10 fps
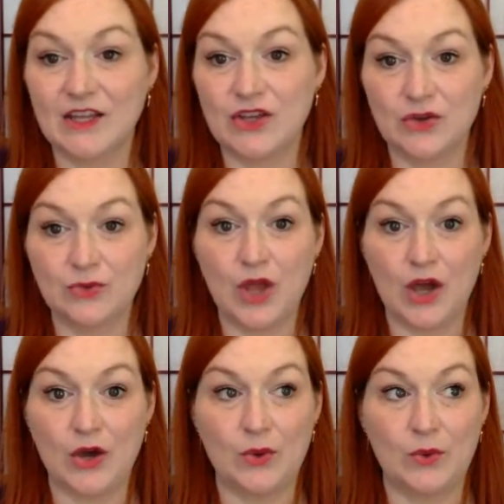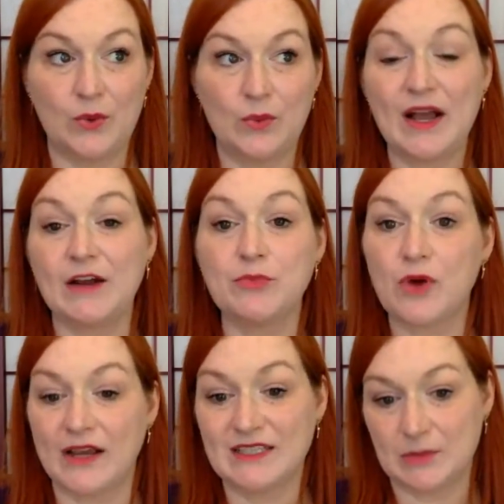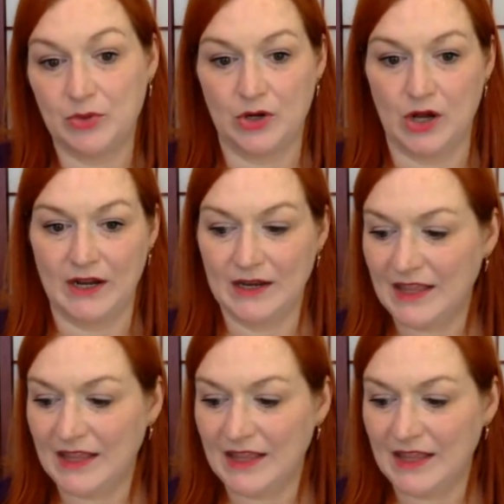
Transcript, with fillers: you know what kind of price to put on it.